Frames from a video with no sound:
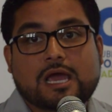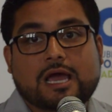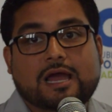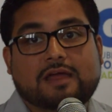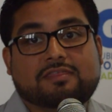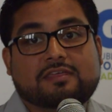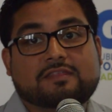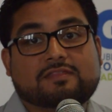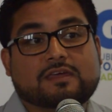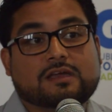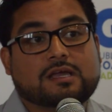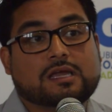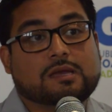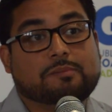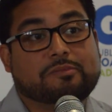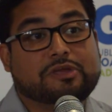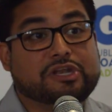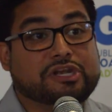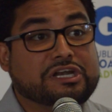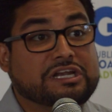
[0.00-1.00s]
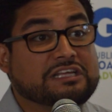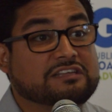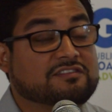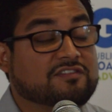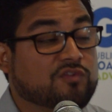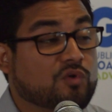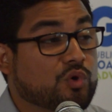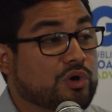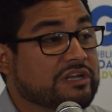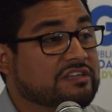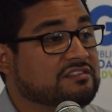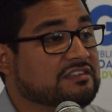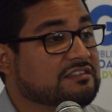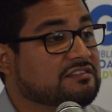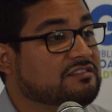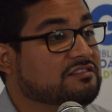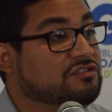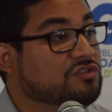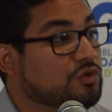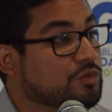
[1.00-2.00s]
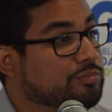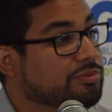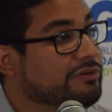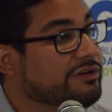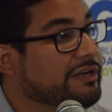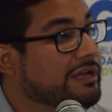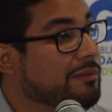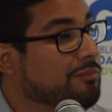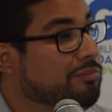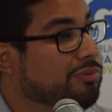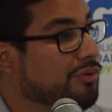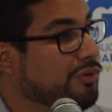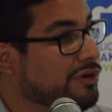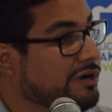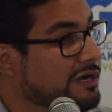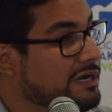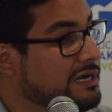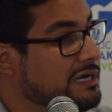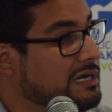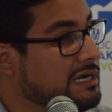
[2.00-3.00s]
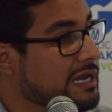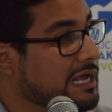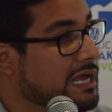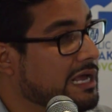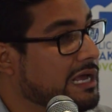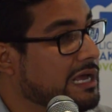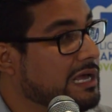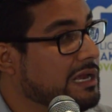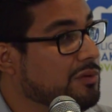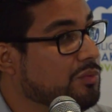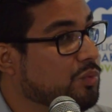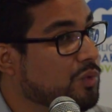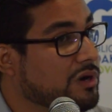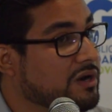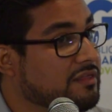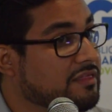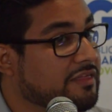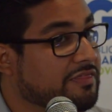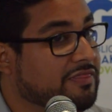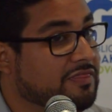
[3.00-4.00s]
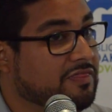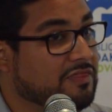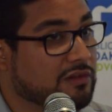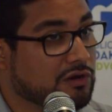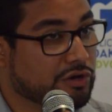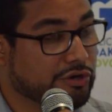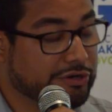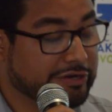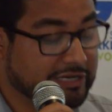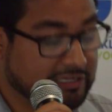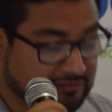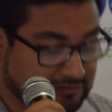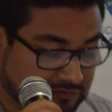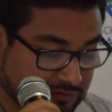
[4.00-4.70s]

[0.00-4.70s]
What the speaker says: I think the community's voice is super important, and one of the learnings